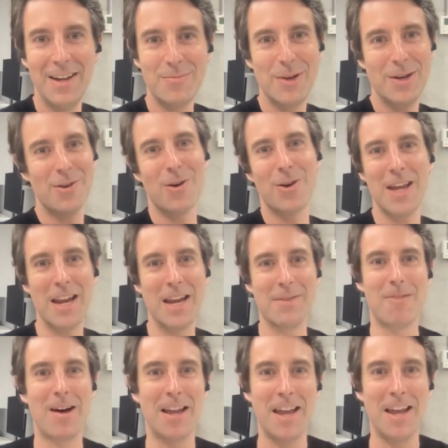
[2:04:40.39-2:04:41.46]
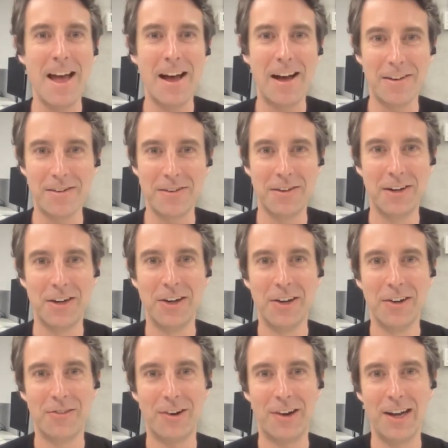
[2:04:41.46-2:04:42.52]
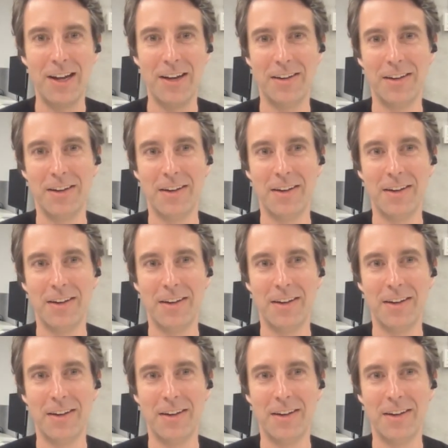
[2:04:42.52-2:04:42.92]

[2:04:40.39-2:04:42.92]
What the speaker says: but not getting money out, right?